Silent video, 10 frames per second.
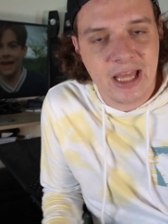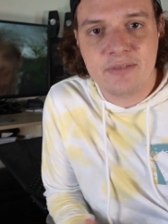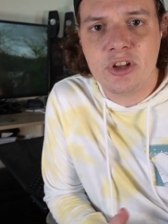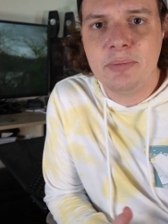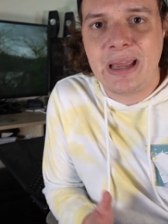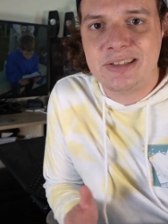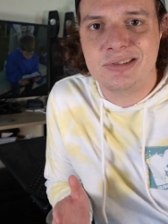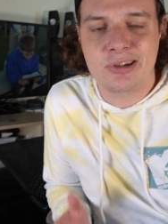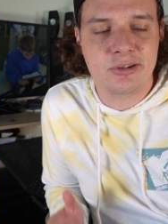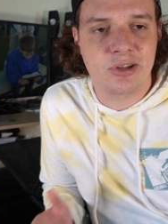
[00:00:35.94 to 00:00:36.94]
And it really makes
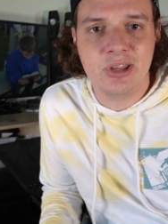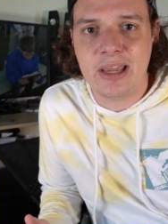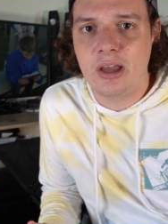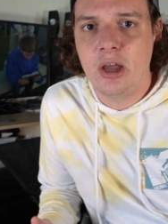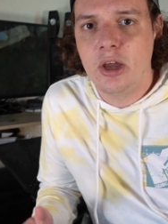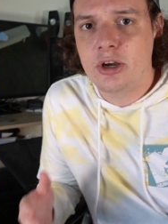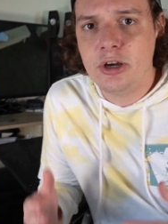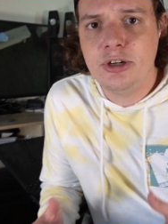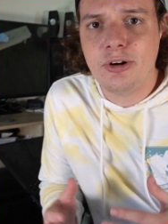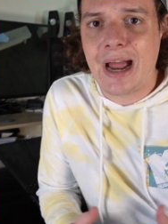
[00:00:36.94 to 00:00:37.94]
you start to think
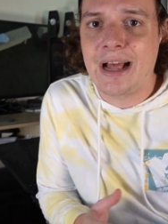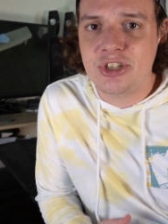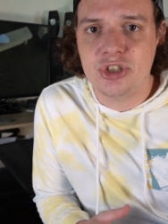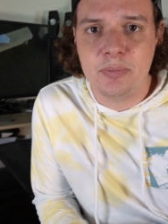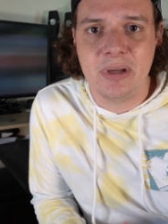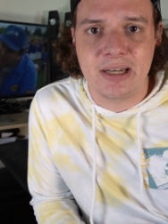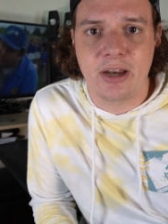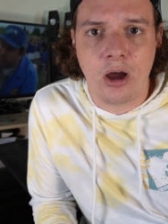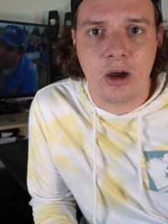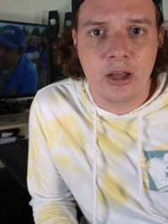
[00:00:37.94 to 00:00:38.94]
could there actually be
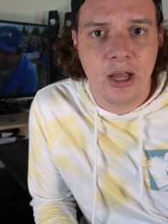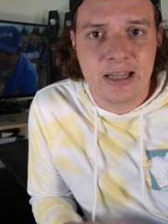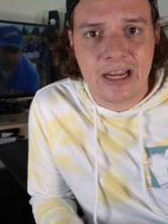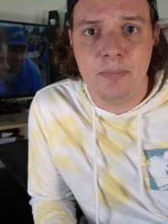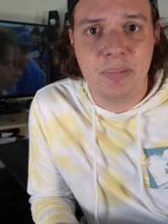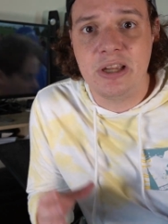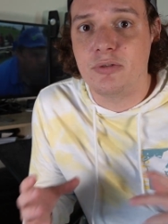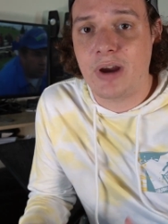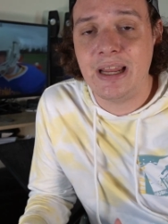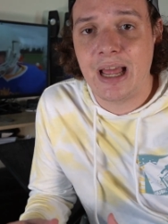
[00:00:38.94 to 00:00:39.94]
a dog that could be
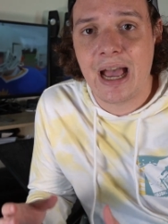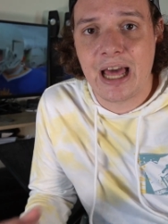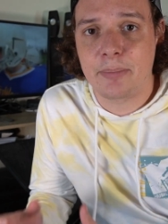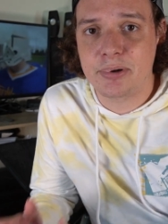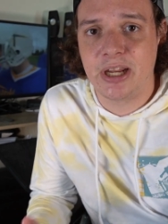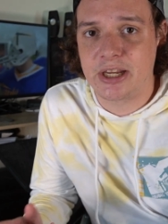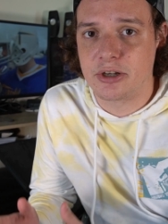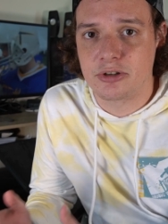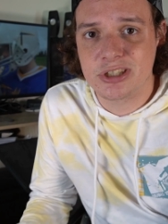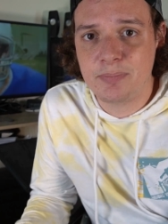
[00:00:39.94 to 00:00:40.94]
great at a
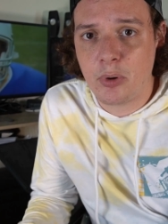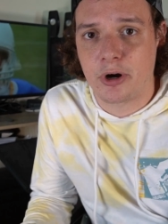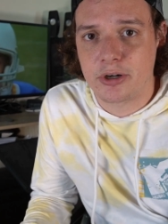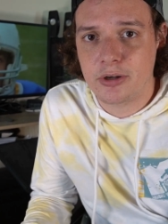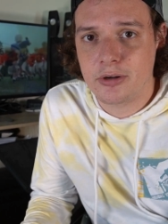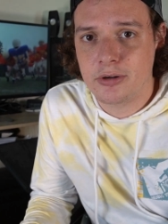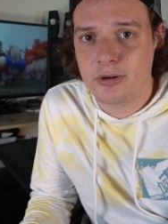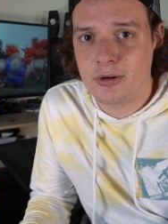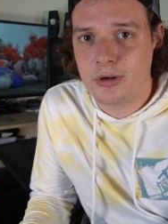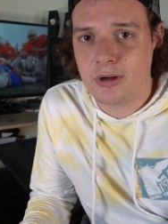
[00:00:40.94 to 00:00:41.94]
particular sport?
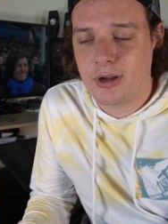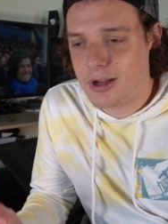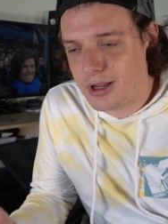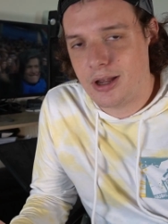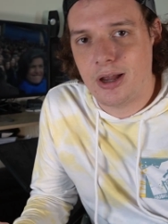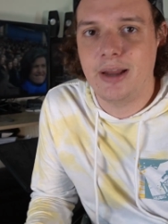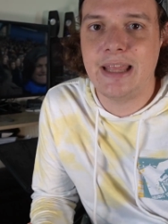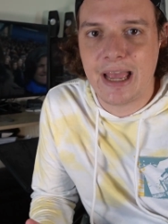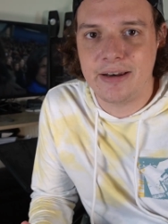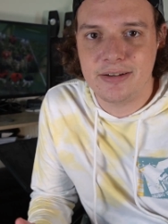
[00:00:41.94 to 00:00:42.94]

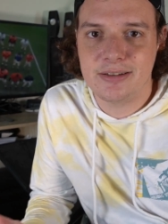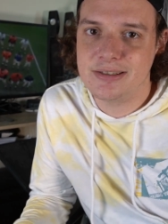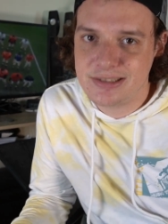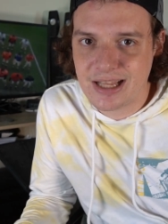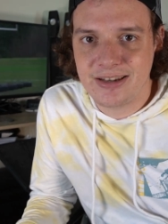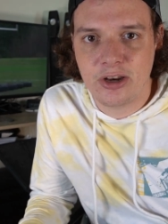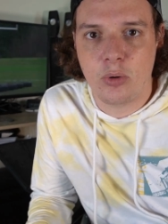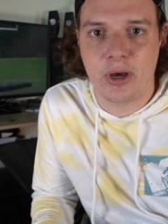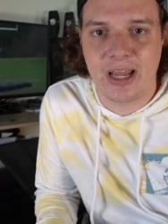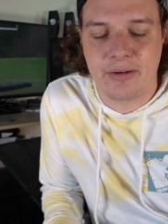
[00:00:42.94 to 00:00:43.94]
Again, said
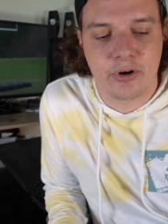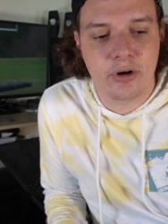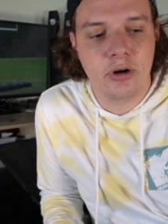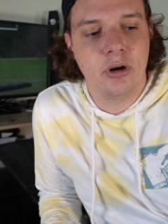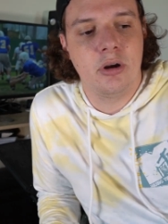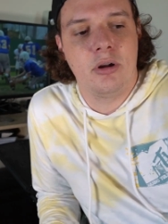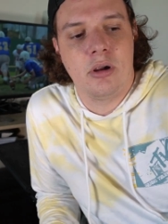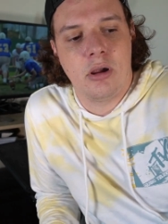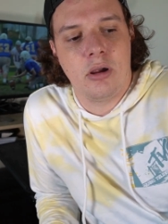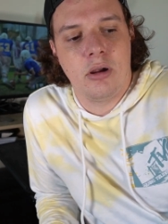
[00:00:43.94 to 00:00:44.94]
no one ever.
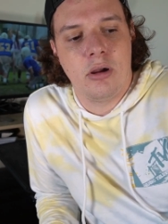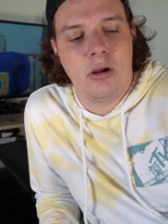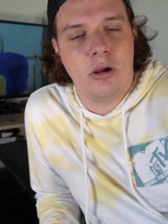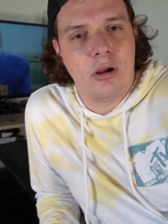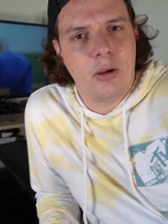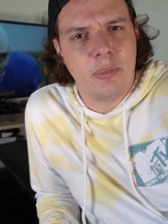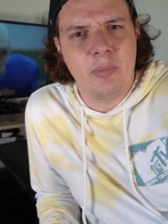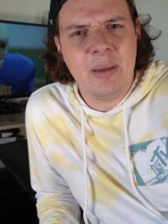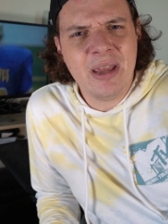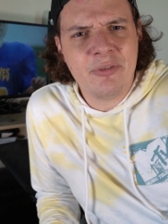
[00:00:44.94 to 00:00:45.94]

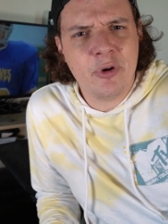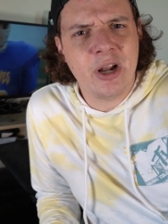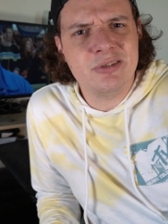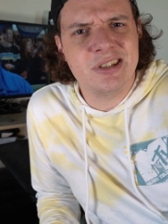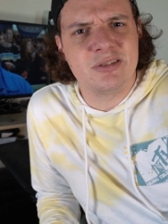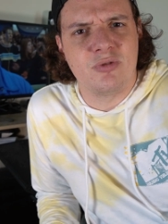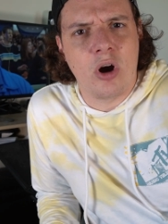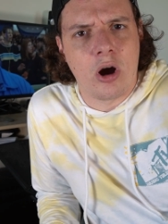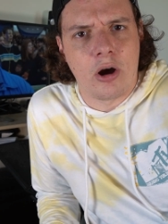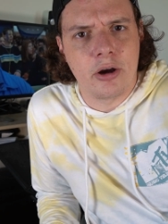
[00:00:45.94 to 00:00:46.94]
But maybe everyone else is
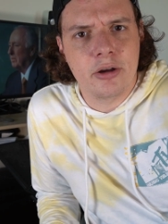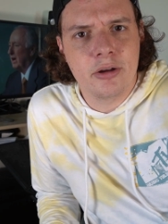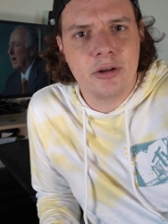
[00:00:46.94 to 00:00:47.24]
wrong.